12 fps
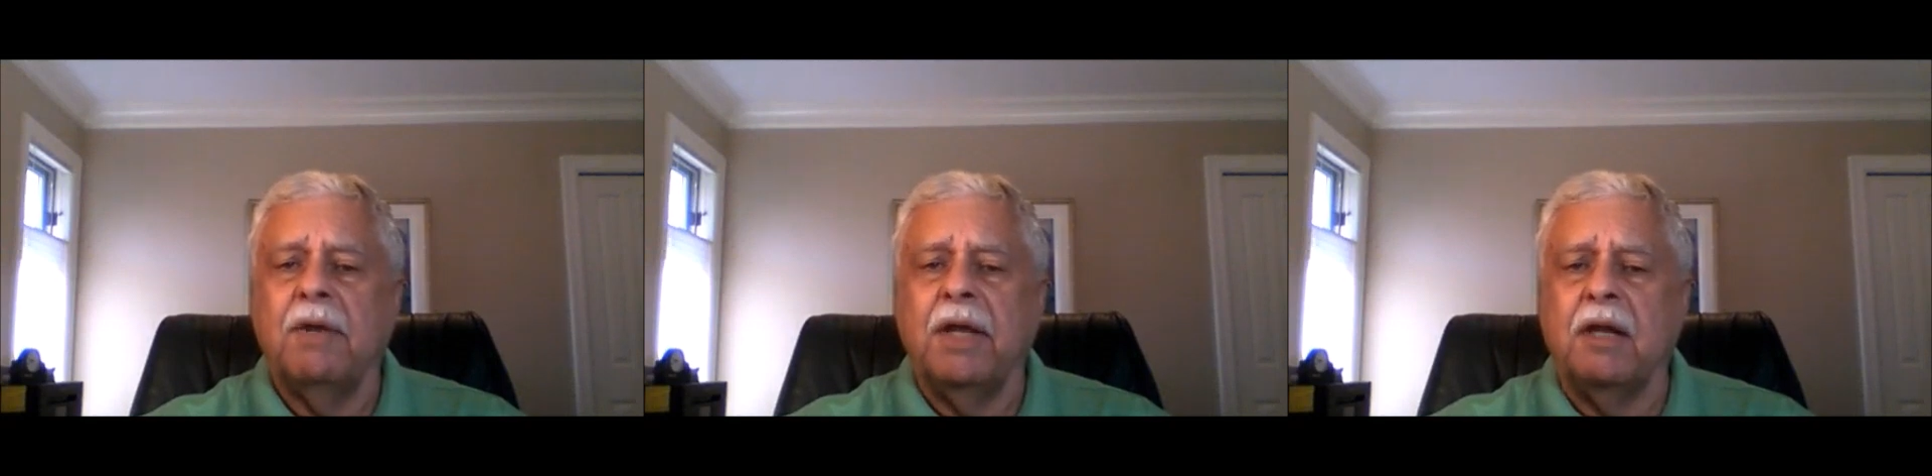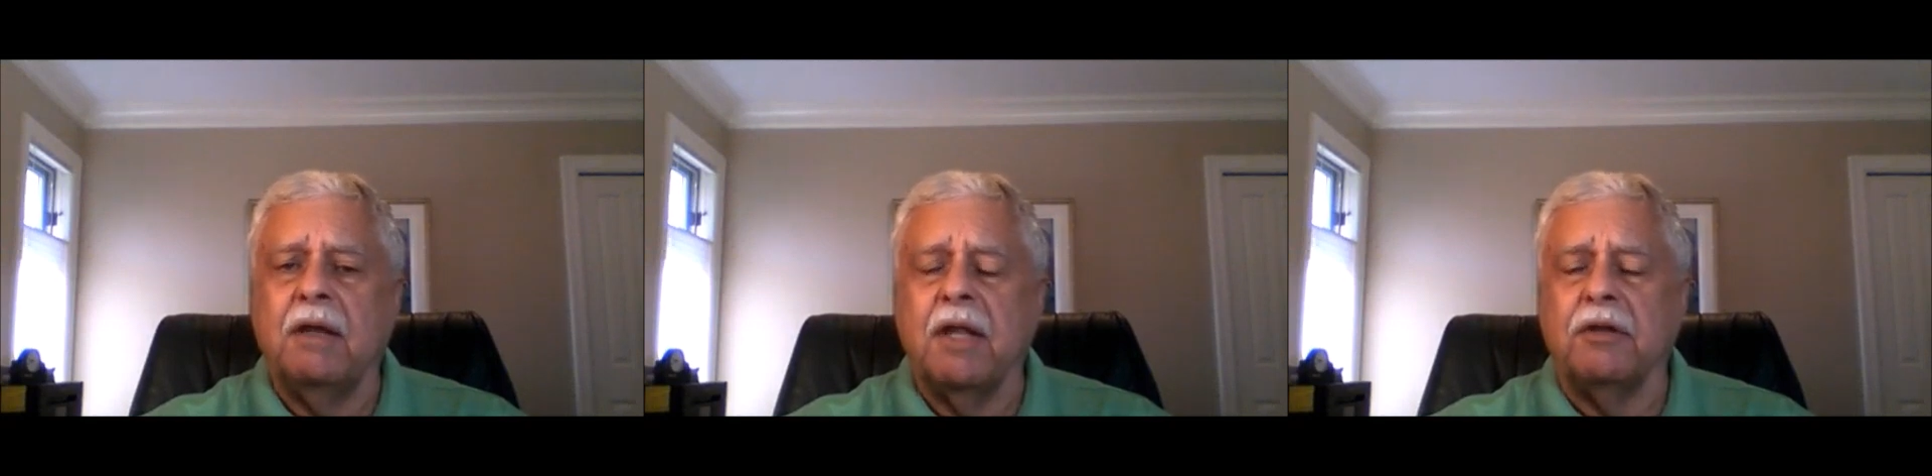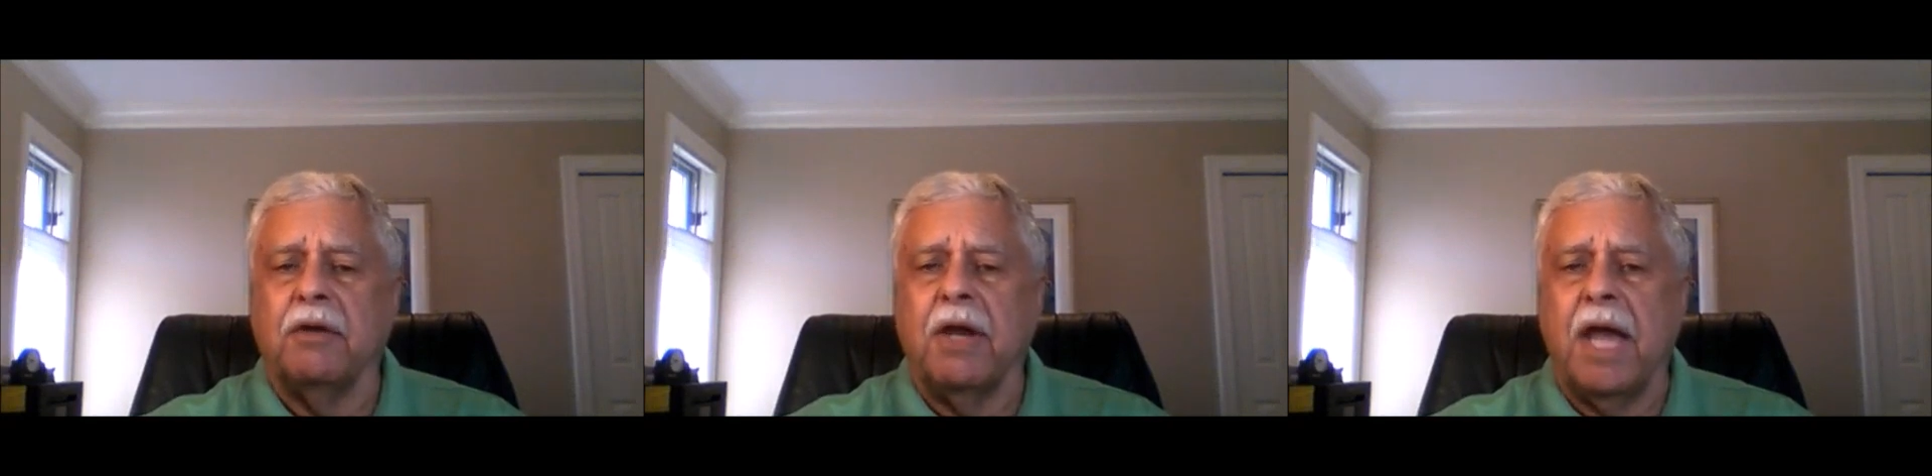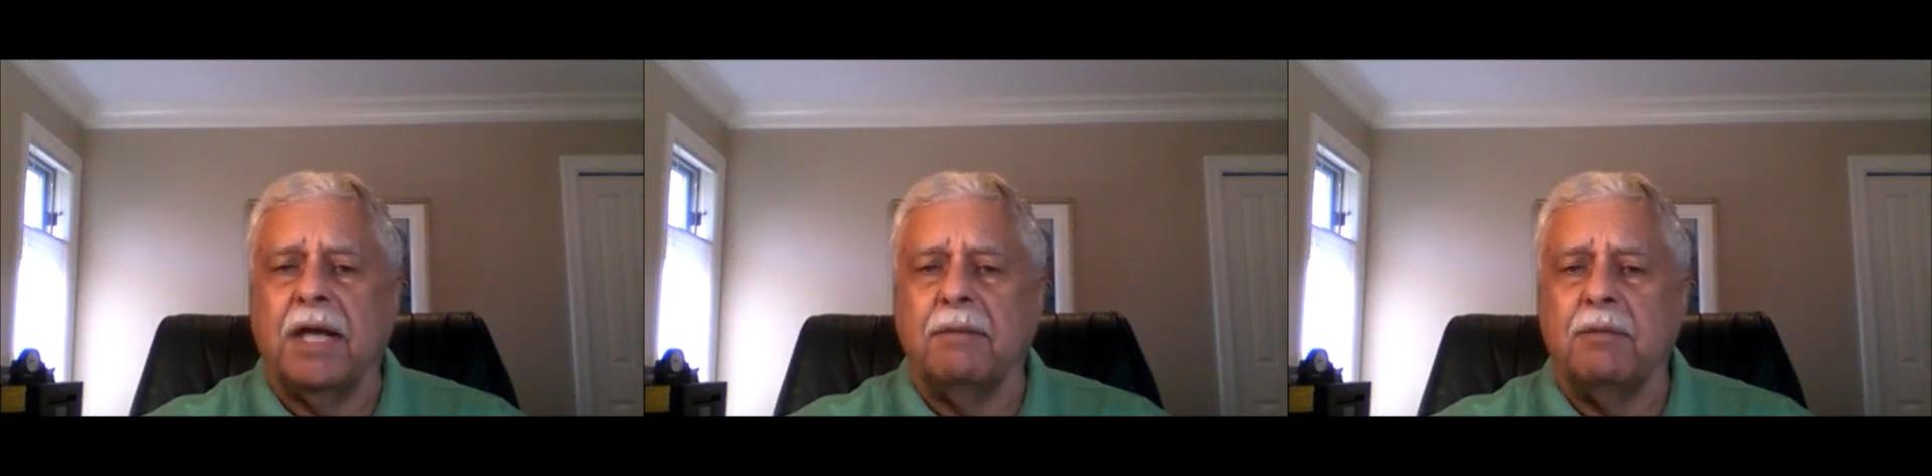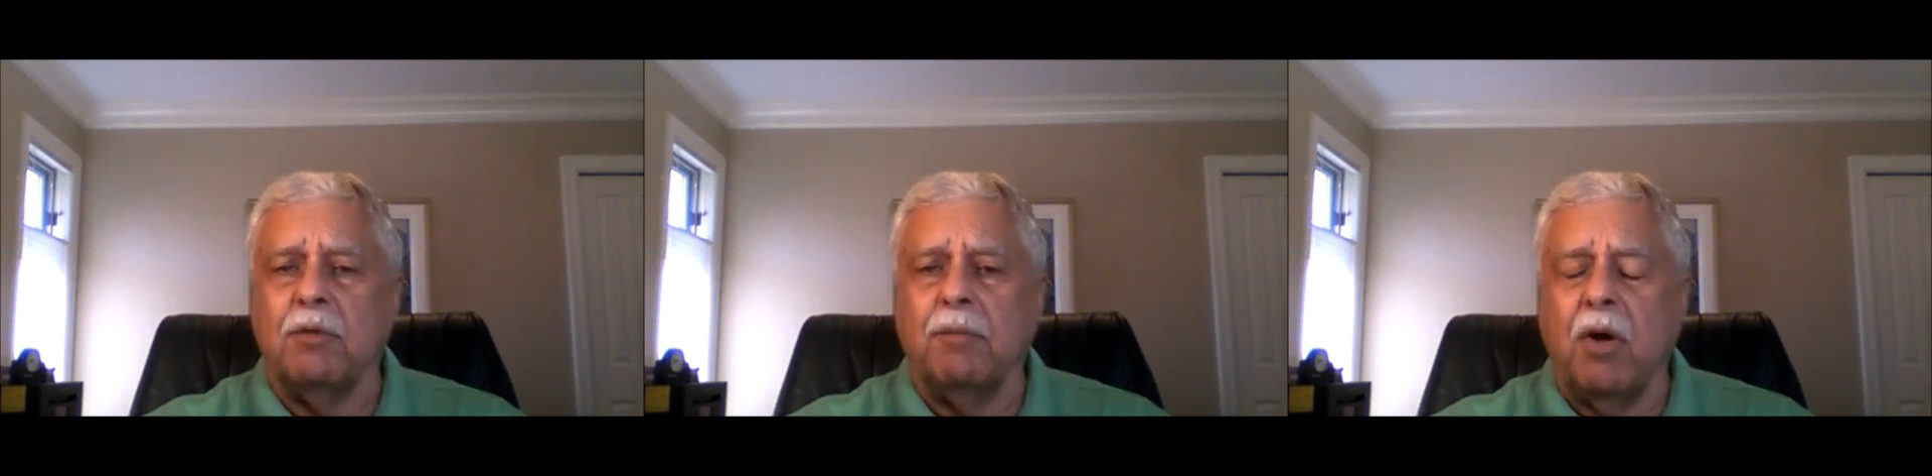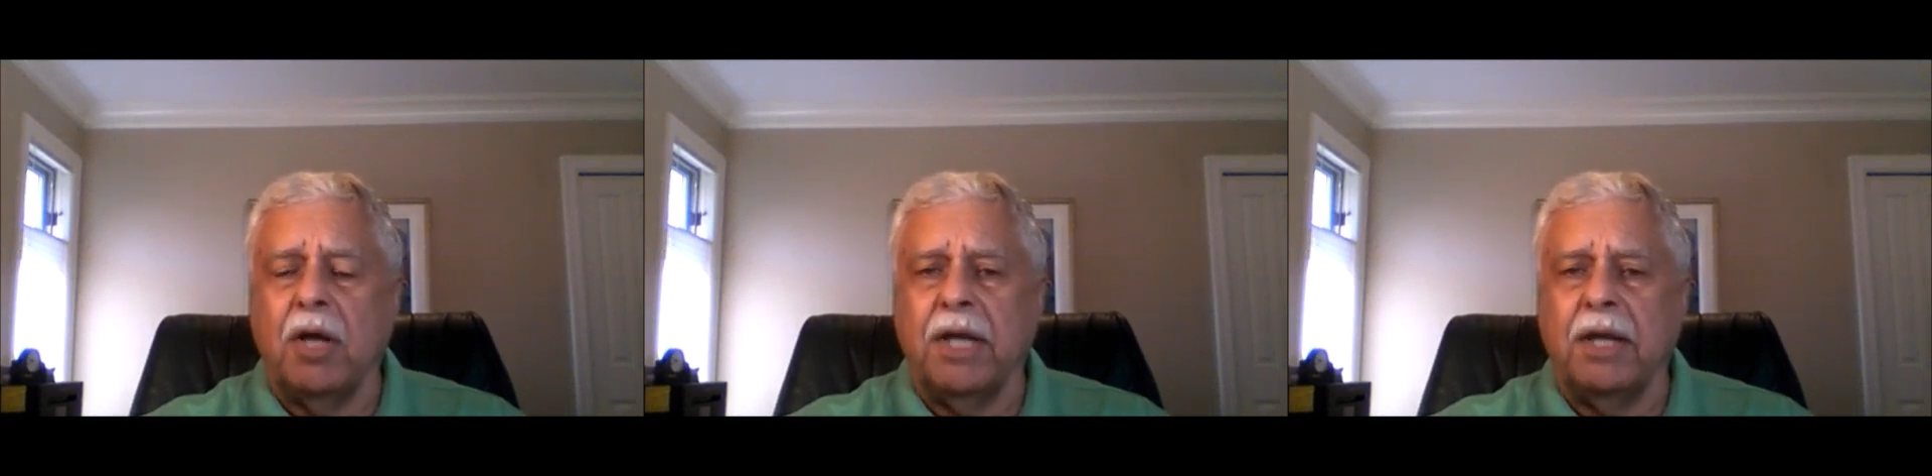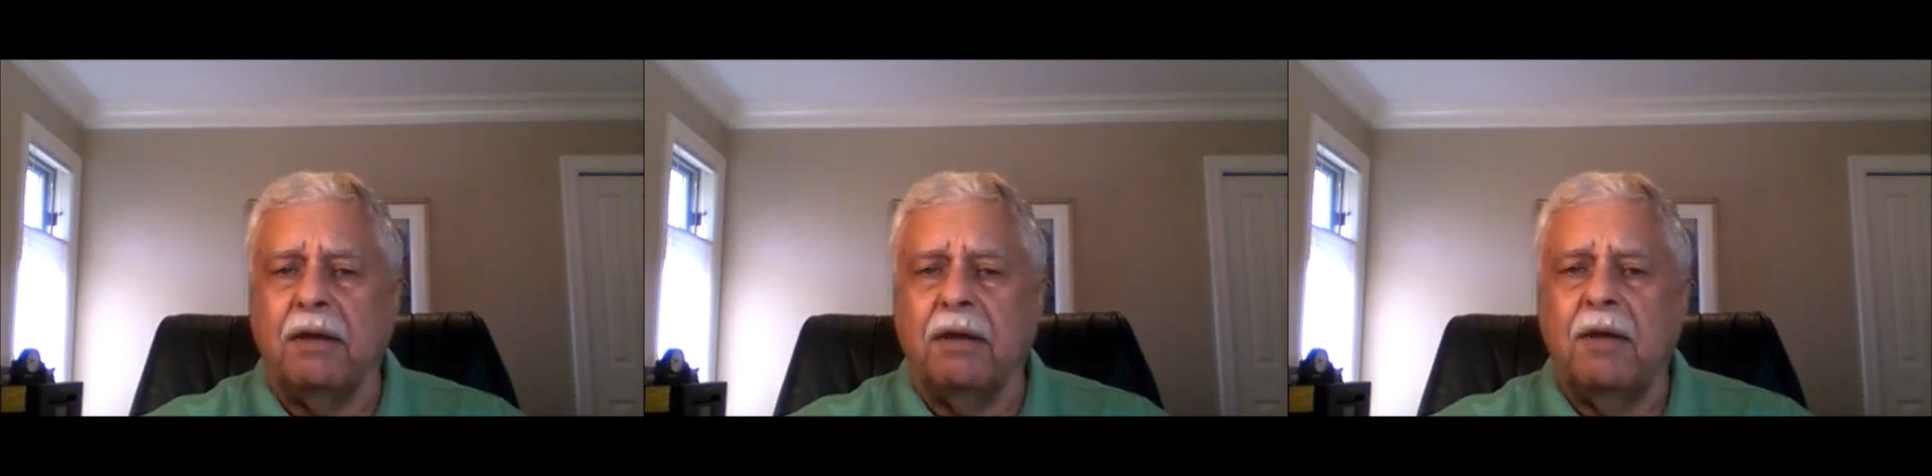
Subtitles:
in another animal body,